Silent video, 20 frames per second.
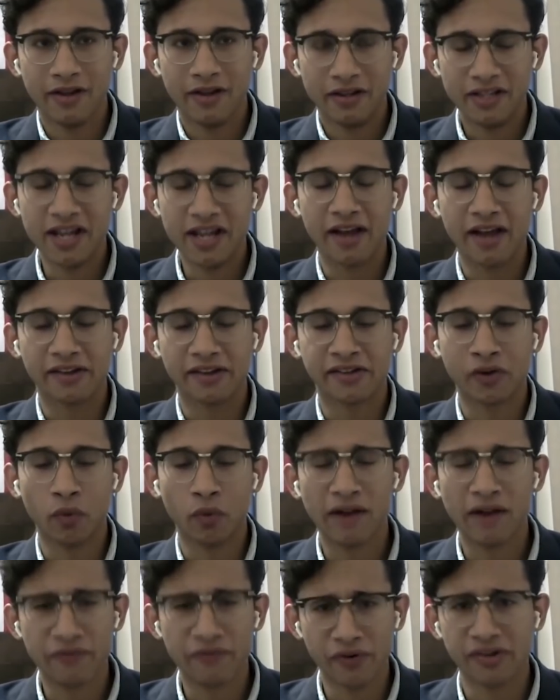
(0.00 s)
Yeah, so
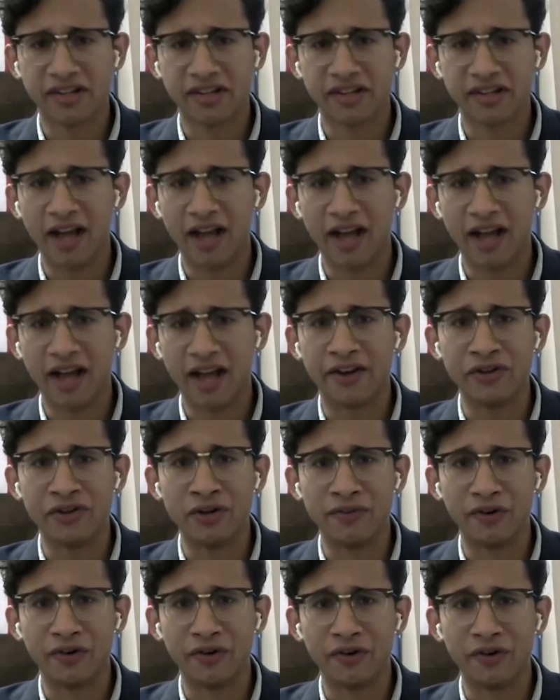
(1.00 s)
when I first got to
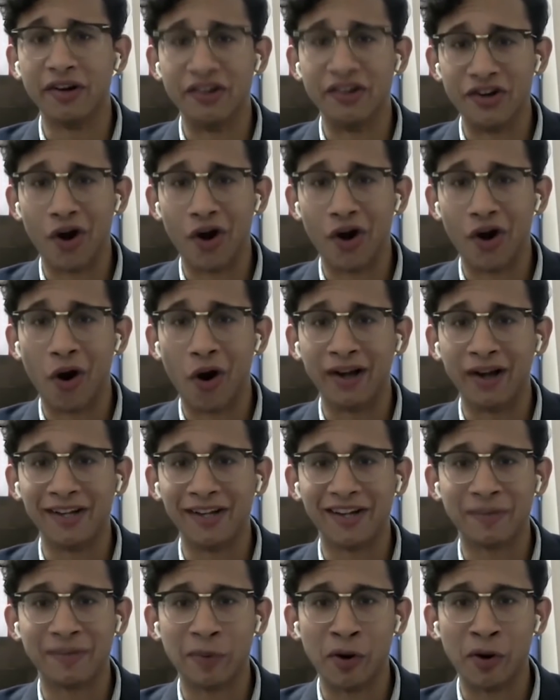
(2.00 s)
university, it was a very
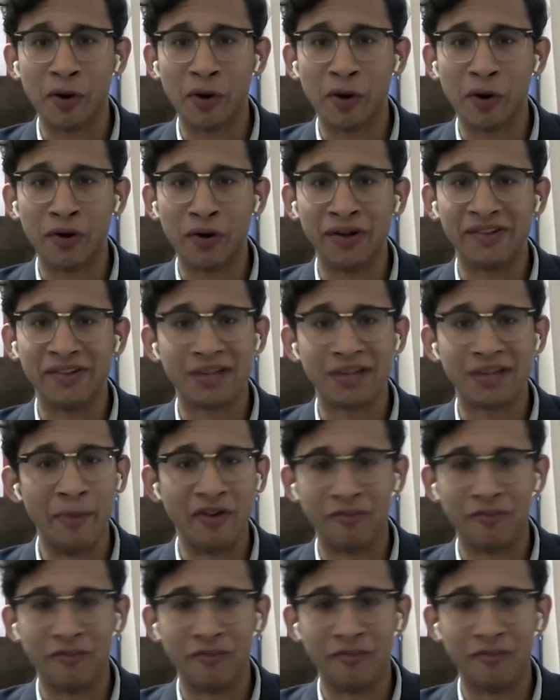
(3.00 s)
jarring experience
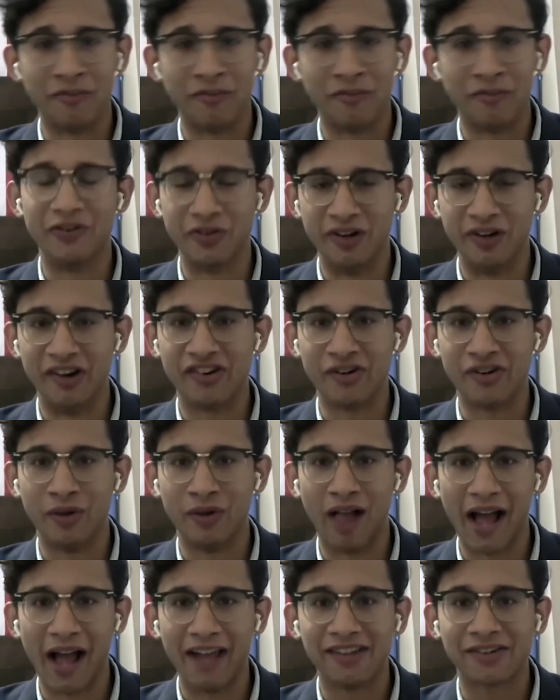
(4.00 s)
coming from a relatively
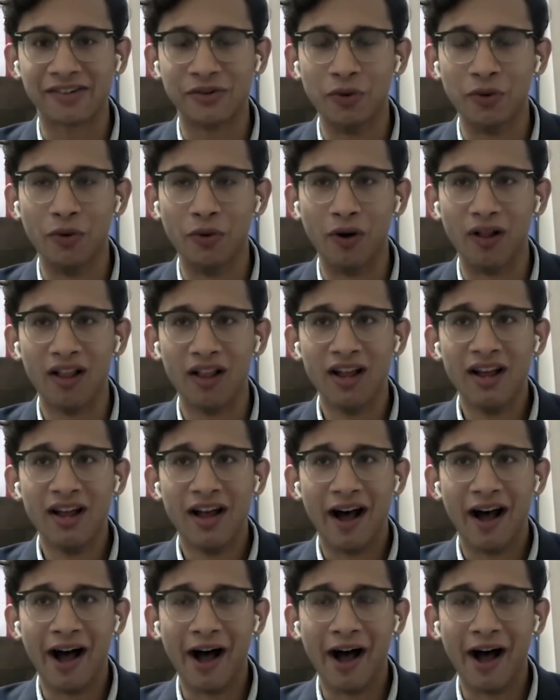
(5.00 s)
traditional high school.